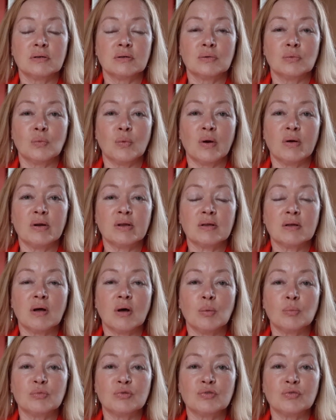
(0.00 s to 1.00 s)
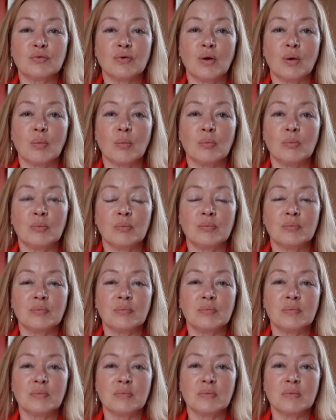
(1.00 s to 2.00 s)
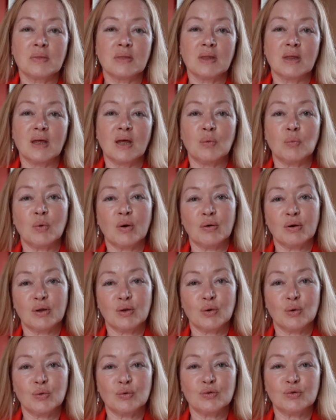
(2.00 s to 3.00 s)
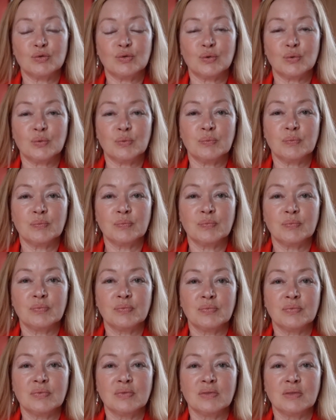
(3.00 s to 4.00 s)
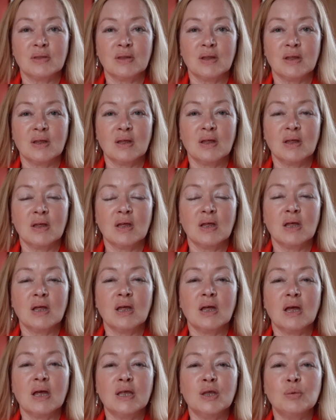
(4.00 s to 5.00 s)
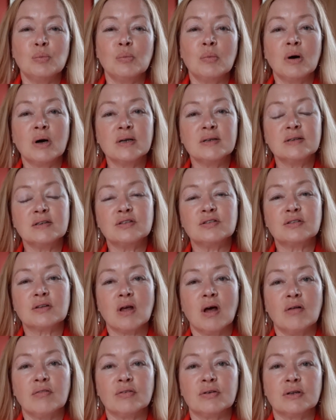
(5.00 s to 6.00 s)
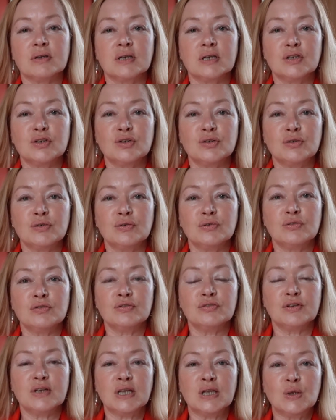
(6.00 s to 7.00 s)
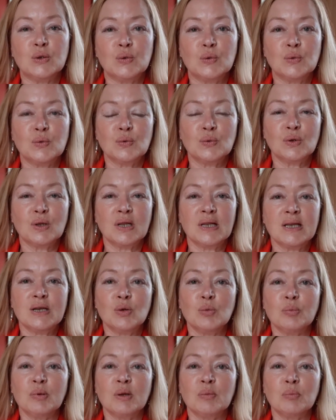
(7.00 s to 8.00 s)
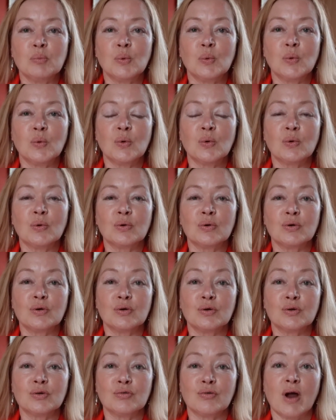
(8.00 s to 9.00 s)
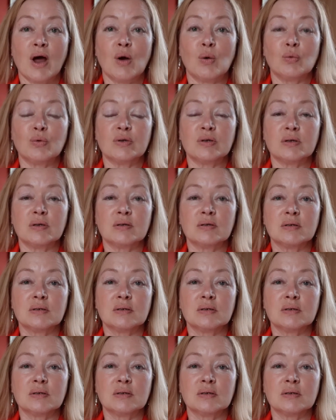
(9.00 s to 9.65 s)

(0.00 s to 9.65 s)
where it comes from and where it goes to. And you might discover that you feel a little bit more grounded